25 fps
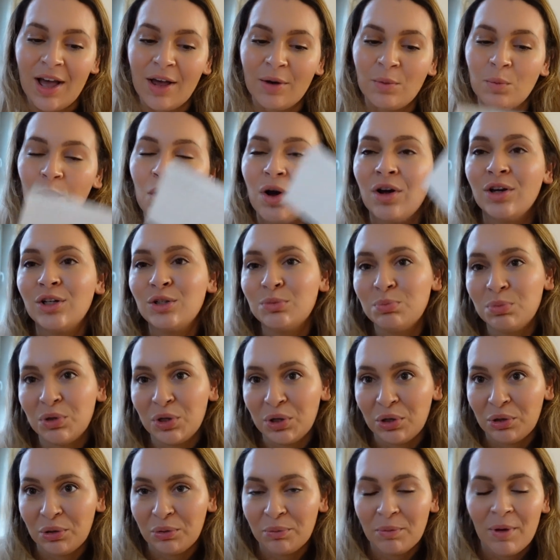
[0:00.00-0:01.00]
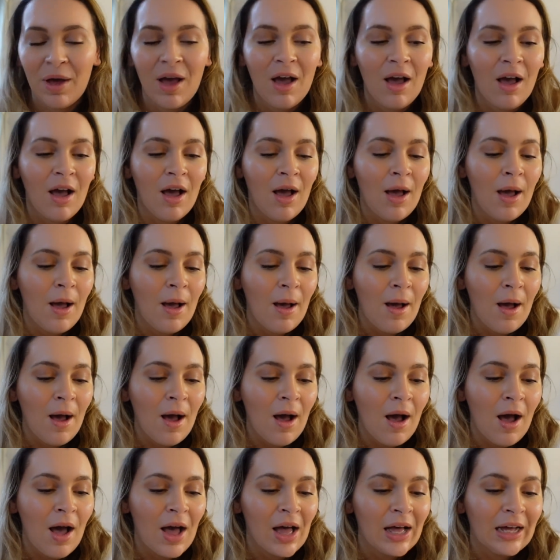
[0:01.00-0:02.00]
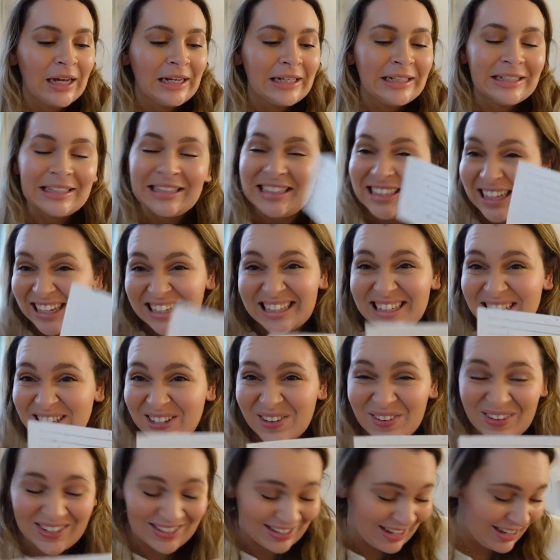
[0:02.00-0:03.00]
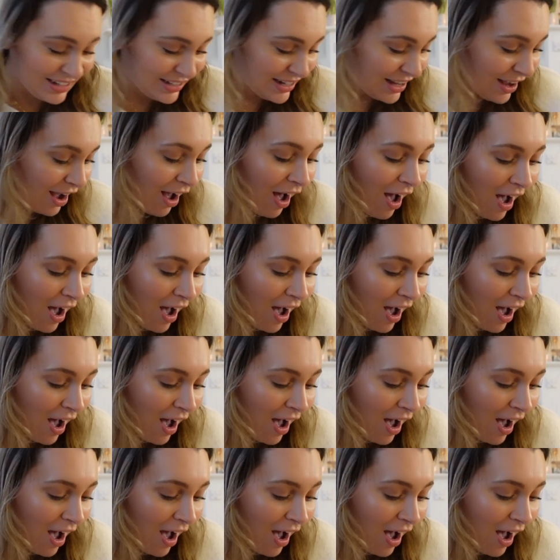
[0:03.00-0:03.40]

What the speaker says: and watch bloom. That is so exciting.